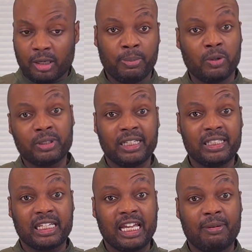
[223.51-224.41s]
both of
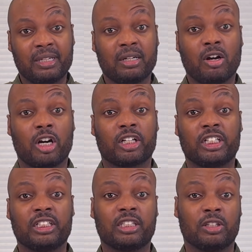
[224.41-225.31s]
these salmon are
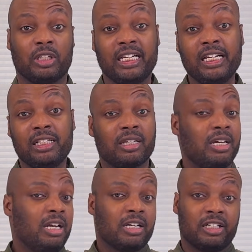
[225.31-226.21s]
good to eat,
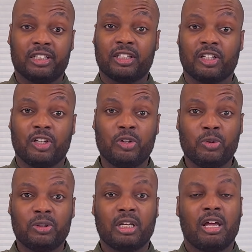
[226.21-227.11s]
good to
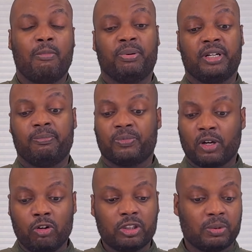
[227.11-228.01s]
use, but
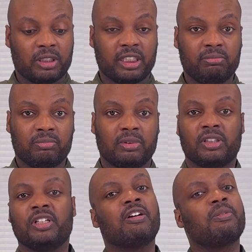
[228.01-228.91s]
ultimately,
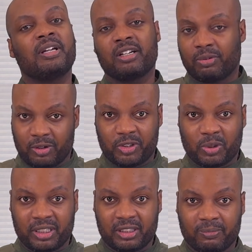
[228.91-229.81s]
you're never making the wrong
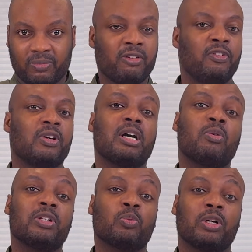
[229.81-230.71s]
choice. Figure out
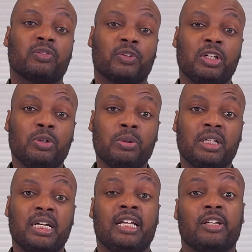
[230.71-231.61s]
what works for you.
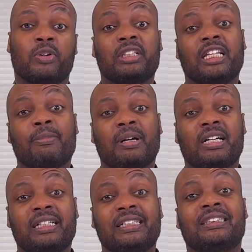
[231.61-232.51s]
The great thing about
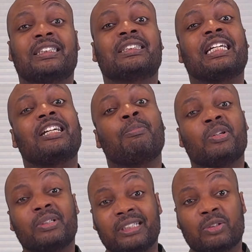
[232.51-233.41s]
it is
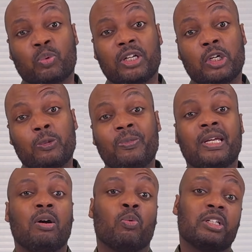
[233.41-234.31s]
sustainability as well.
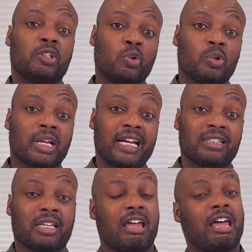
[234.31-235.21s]
We do like
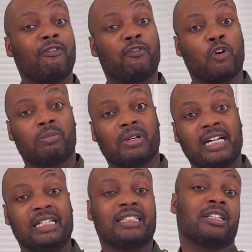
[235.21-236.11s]
to have farm
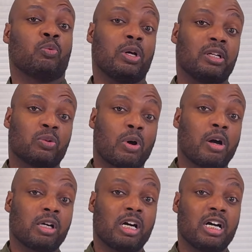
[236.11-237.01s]
raised as well as
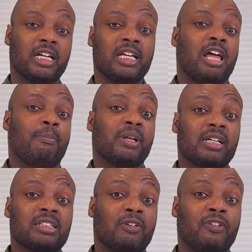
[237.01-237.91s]
wild caught
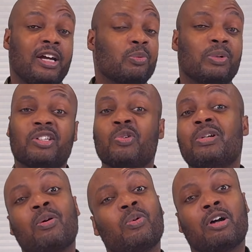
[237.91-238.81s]
because of the fact we do
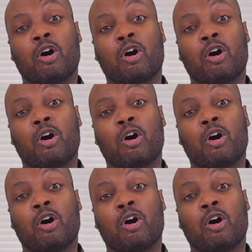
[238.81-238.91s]
not want to